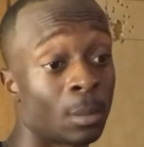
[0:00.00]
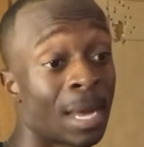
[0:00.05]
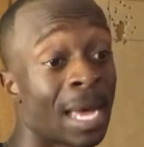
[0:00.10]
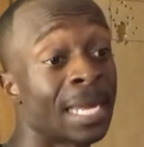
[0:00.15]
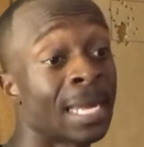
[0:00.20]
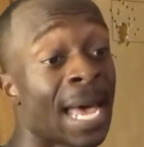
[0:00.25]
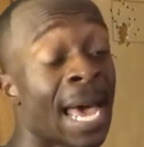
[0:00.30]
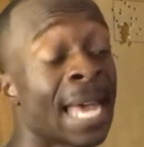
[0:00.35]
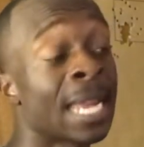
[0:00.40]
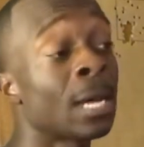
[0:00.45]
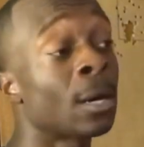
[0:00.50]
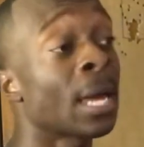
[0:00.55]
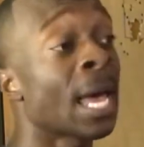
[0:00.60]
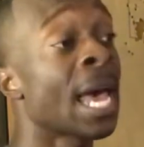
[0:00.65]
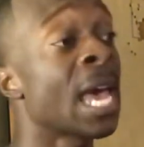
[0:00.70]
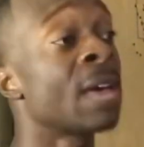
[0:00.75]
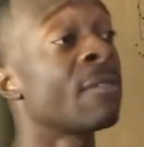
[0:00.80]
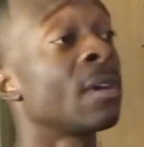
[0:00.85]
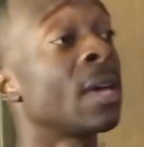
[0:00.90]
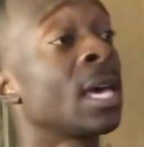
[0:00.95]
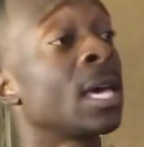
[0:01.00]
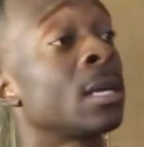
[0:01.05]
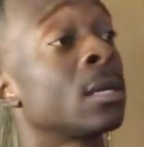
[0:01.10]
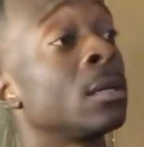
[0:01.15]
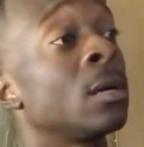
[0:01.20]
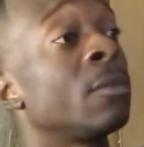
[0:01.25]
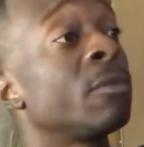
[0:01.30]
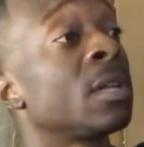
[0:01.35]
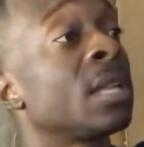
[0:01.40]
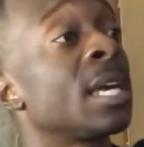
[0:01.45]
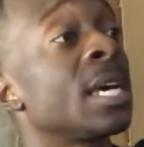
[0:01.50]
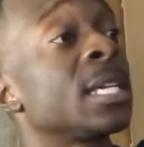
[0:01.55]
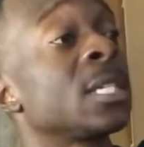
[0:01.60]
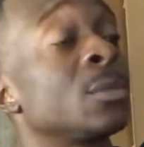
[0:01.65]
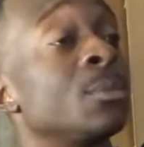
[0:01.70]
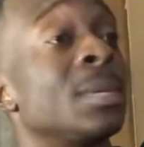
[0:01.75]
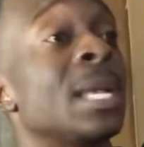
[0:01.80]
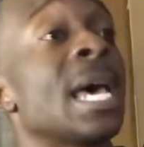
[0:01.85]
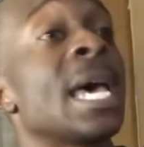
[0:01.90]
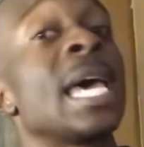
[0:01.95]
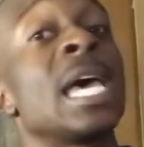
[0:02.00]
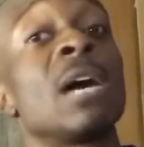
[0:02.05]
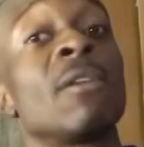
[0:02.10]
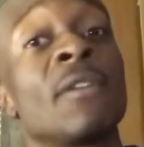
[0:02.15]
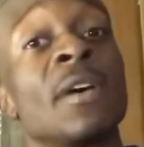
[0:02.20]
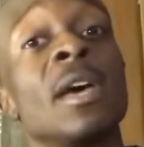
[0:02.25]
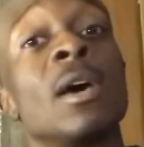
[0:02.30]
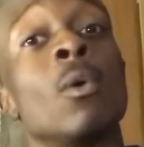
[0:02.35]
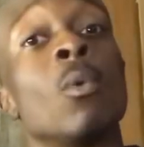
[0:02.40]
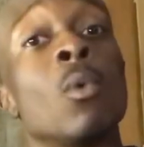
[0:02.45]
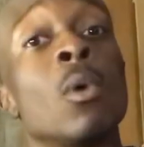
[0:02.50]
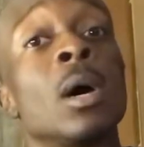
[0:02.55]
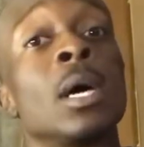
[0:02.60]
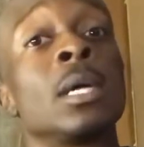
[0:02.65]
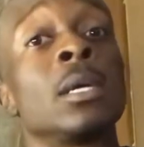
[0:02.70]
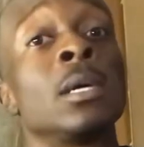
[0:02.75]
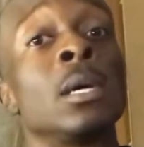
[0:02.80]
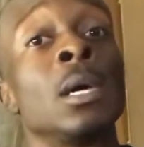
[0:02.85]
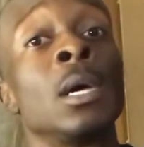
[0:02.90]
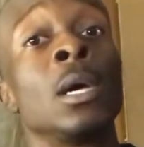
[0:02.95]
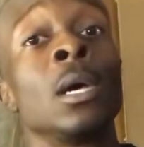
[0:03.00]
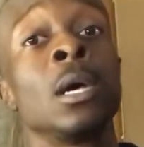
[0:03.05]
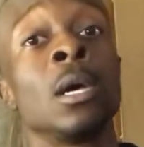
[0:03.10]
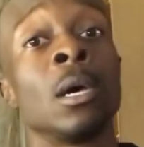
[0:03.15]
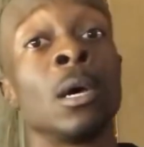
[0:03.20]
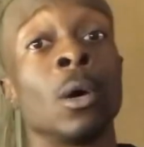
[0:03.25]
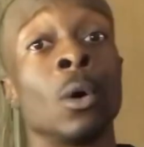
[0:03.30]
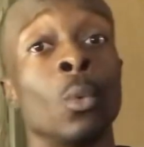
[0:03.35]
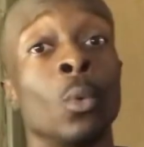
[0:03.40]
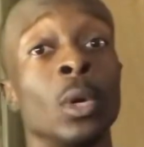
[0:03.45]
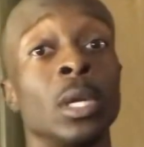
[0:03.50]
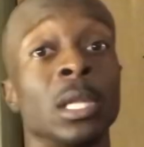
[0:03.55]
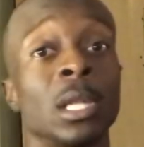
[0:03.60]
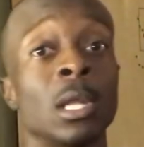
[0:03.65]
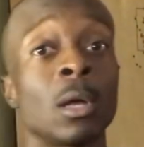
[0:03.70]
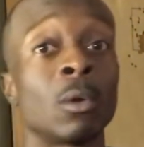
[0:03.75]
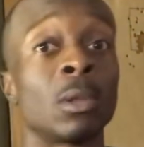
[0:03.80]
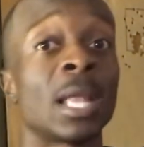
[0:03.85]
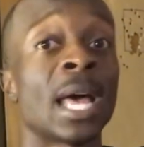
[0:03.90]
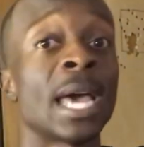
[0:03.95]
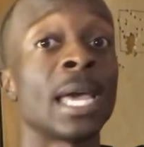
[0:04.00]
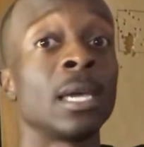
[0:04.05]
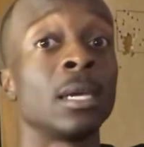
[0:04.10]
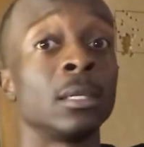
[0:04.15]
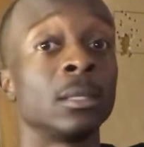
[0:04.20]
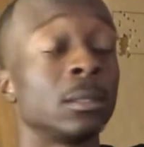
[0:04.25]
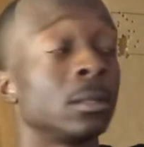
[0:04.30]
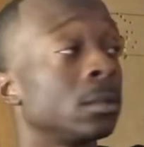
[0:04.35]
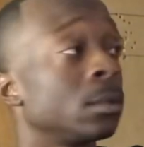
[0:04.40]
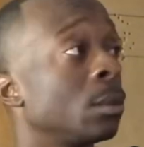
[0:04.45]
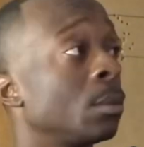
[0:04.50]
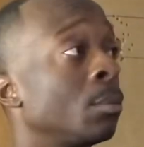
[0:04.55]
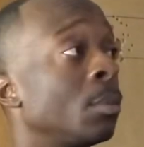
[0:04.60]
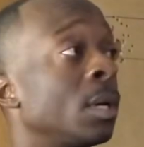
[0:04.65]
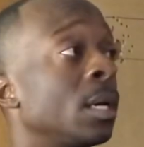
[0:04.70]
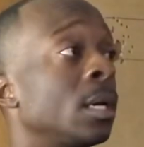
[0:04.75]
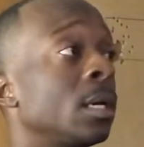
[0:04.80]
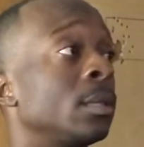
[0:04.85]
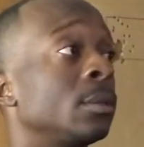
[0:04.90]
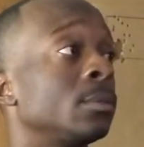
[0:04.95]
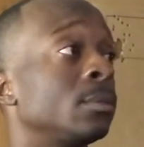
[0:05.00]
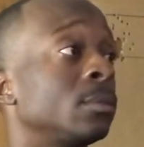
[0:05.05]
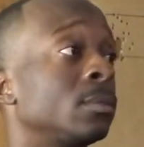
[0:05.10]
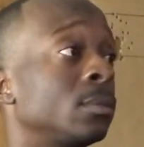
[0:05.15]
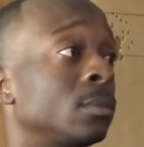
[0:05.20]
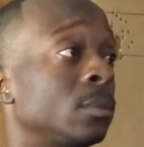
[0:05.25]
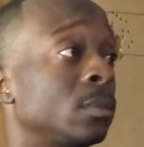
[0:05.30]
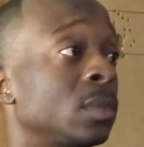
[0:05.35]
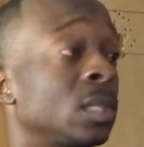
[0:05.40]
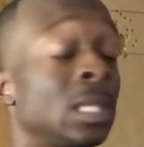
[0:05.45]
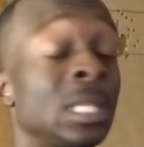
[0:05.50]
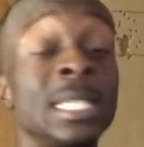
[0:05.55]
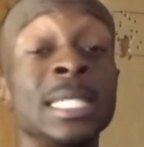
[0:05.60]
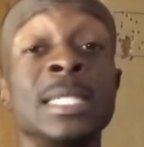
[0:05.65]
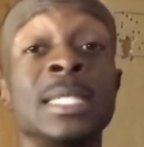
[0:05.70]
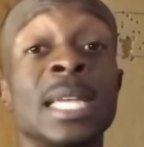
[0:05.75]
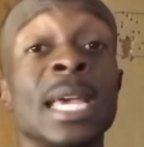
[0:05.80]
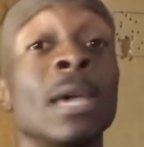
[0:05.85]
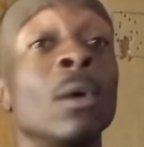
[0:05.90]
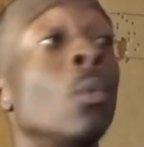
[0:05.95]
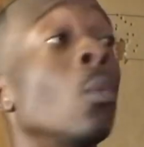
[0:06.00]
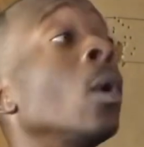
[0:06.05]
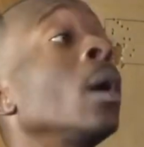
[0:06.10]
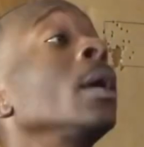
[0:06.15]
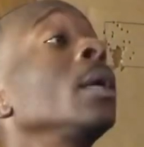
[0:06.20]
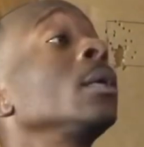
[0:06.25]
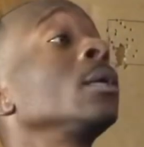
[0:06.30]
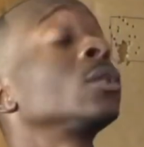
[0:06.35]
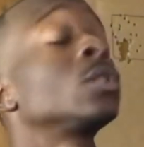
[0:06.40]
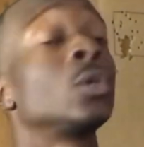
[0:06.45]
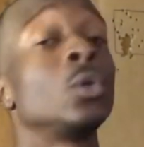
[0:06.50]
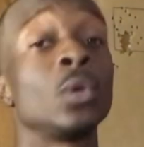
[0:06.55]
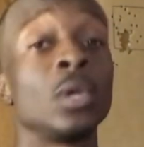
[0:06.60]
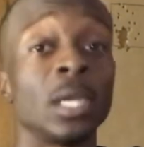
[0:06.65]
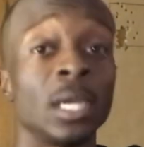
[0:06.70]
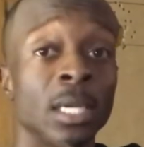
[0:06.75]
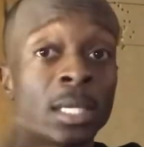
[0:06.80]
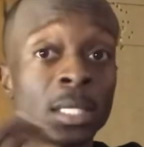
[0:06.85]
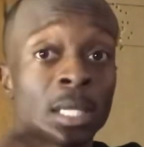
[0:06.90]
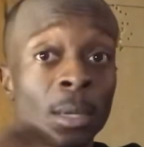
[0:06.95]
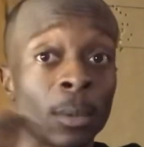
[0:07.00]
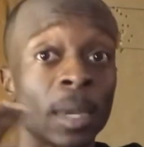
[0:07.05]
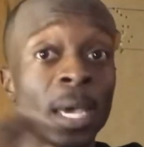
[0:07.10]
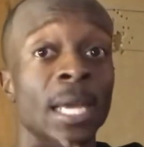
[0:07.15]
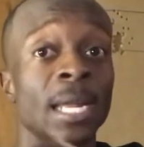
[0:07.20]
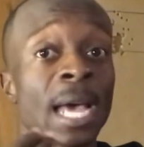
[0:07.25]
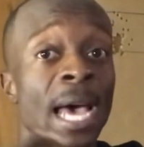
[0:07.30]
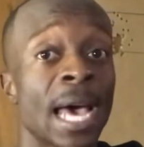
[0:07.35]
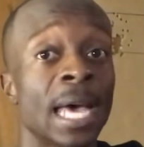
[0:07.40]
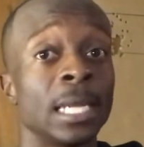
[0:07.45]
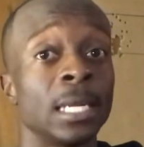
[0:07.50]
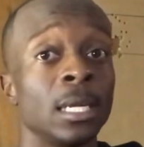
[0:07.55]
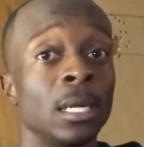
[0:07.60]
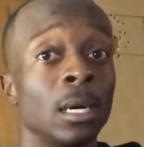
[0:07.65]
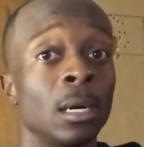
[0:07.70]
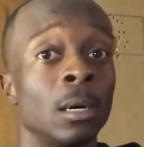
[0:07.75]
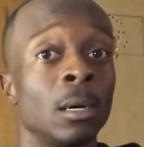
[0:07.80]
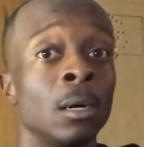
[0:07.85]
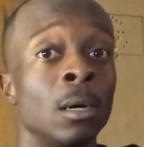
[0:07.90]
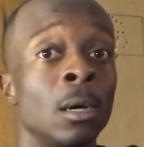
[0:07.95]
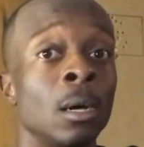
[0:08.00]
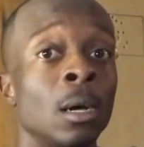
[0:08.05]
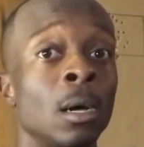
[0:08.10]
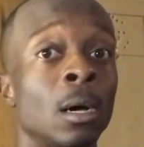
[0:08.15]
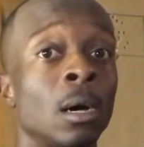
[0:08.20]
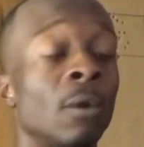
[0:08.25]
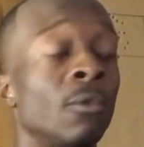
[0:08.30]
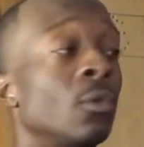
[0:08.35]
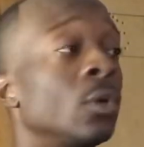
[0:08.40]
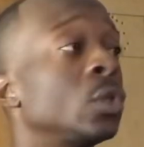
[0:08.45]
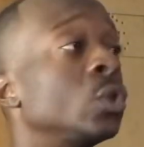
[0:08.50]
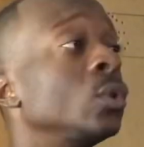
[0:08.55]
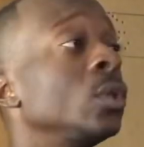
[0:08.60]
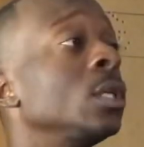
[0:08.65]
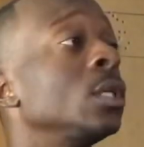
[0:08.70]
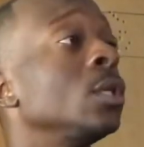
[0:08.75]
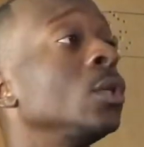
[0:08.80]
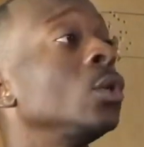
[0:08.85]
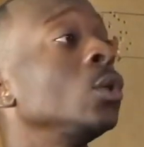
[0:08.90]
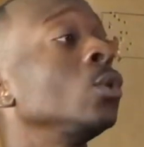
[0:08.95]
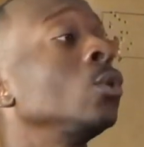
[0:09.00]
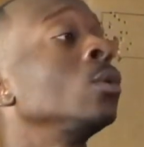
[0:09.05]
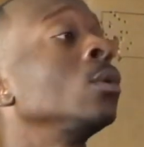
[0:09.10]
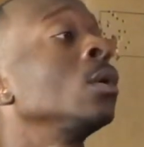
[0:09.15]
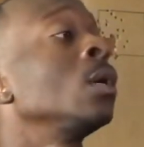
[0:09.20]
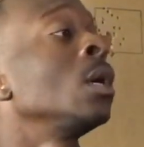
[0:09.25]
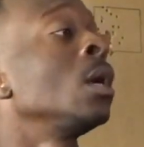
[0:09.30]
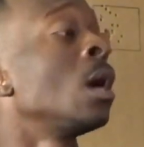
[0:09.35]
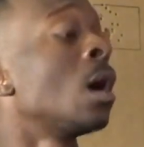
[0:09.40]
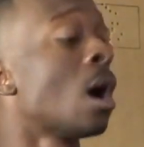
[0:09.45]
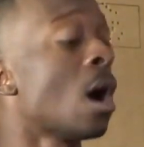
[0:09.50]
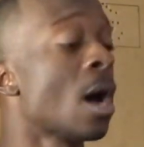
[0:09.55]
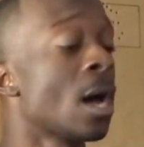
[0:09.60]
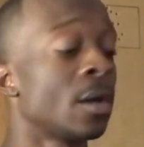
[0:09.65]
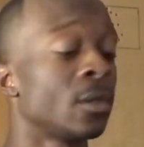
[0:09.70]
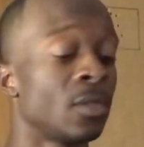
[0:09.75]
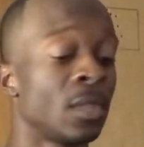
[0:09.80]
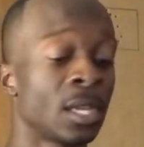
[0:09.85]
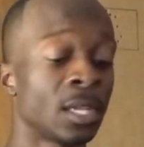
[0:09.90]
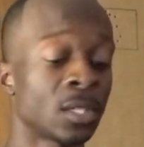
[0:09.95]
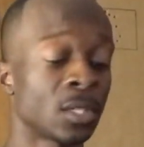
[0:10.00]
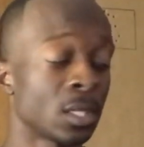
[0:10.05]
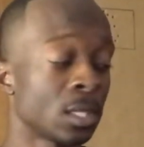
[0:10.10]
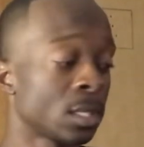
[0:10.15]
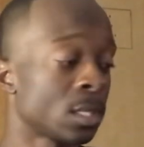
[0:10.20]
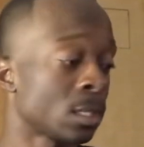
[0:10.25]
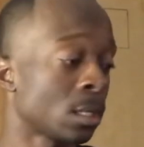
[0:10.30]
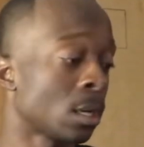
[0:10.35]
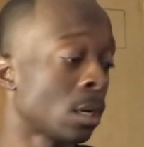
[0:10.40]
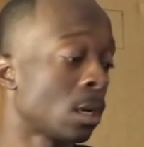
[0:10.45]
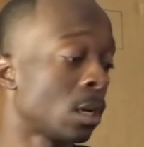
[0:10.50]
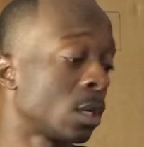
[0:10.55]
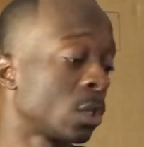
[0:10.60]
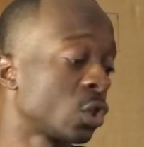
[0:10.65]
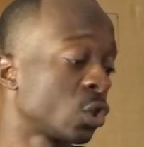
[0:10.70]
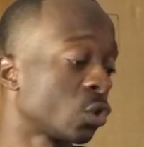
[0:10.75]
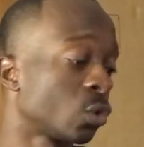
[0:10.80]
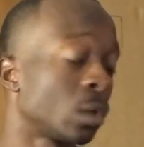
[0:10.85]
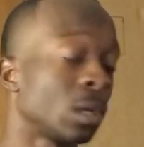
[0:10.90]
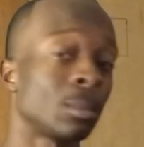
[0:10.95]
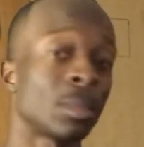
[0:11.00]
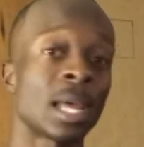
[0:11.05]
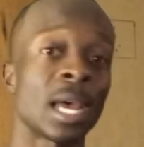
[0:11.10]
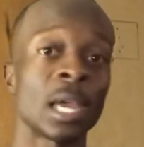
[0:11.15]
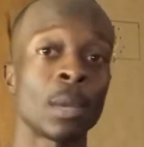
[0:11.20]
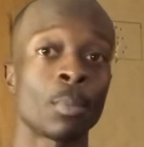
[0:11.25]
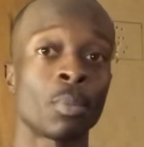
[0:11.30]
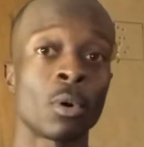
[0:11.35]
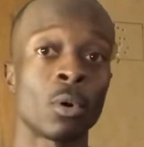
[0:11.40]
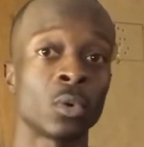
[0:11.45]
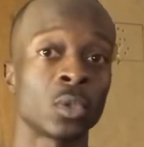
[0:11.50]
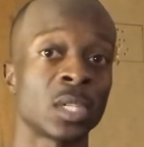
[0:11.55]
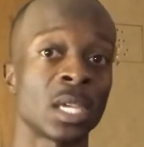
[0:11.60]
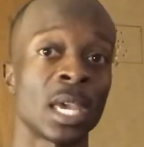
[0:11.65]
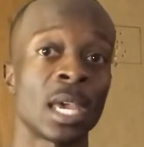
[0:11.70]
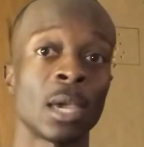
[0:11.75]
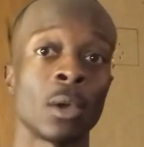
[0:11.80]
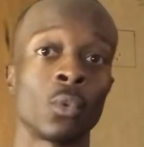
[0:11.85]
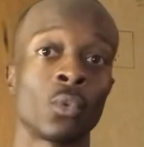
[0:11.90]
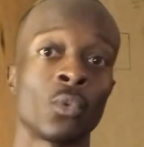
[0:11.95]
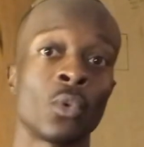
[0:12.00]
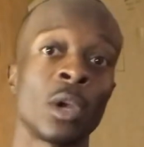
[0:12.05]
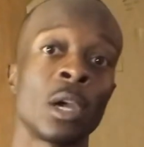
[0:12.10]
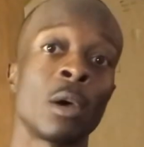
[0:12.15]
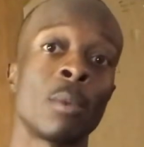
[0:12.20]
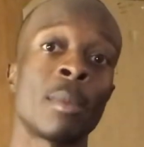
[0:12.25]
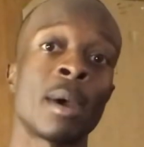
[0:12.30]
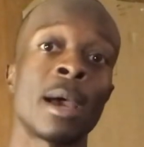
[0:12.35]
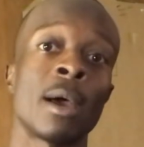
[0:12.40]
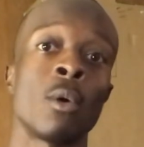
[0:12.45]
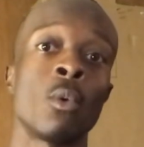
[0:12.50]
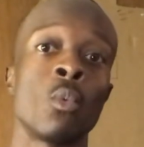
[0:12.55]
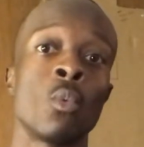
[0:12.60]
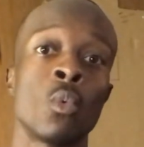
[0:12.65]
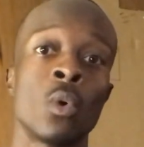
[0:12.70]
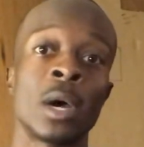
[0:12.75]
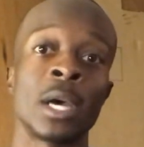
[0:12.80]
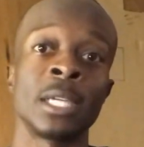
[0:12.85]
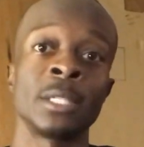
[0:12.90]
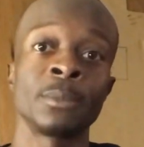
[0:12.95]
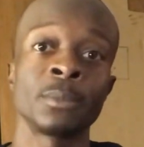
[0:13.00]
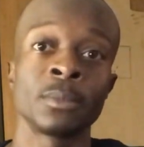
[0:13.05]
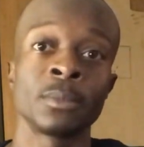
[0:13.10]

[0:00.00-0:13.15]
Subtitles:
I haven't had enough classes, but I have had one with low light. But at least take one so you can get some kind of idea of what you need to do. All right, this is Streamlight Protect Rail Mount 1.